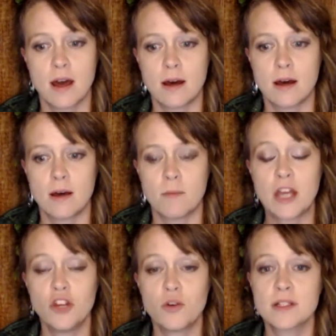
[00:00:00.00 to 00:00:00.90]

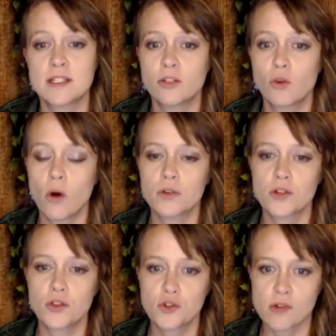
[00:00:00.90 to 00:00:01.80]
And you can still go out
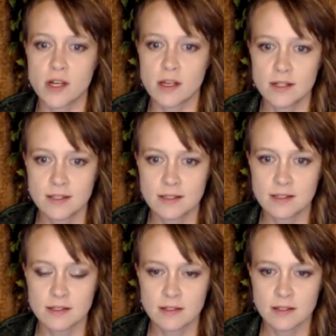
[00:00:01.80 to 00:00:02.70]
to the
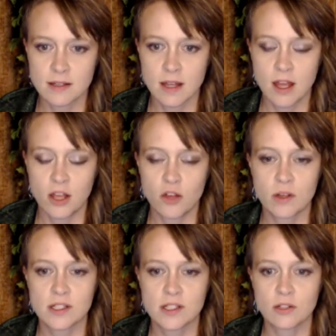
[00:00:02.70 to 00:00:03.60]
trees. You
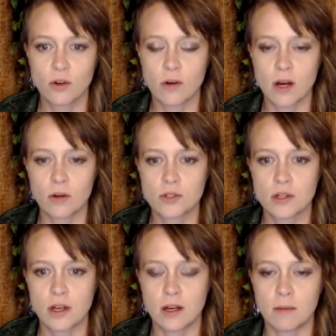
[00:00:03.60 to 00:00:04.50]
can still go out
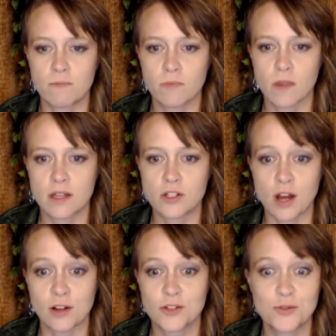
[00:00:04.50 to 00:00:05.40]
and
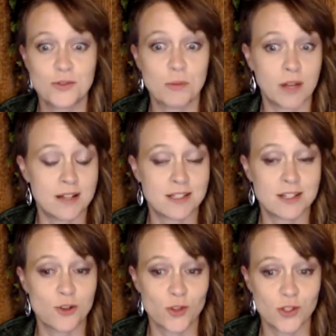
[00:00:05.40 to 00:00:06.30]
talk to the plants
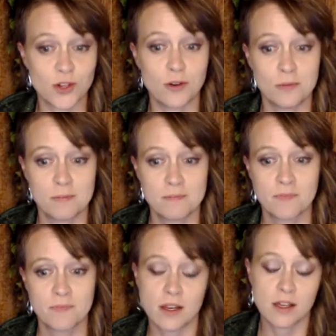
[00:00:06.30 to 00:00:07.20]
under the snow
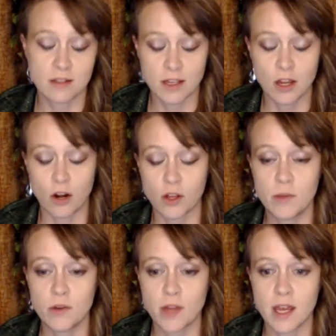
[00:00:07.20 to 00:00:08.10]
and
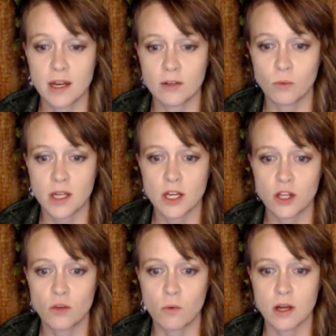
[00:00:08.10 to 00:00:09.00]
communicate in a way that
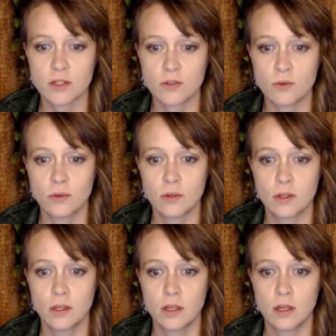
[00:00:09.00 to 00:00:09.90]
you want to
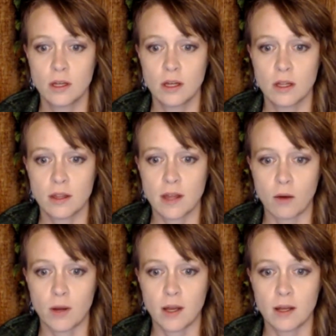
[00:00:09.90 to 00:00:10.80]

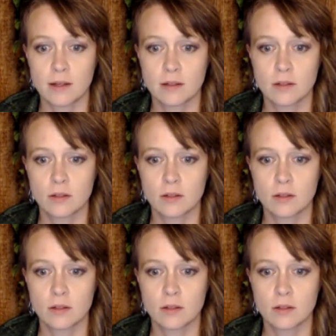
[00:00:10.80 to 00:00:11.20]
that way.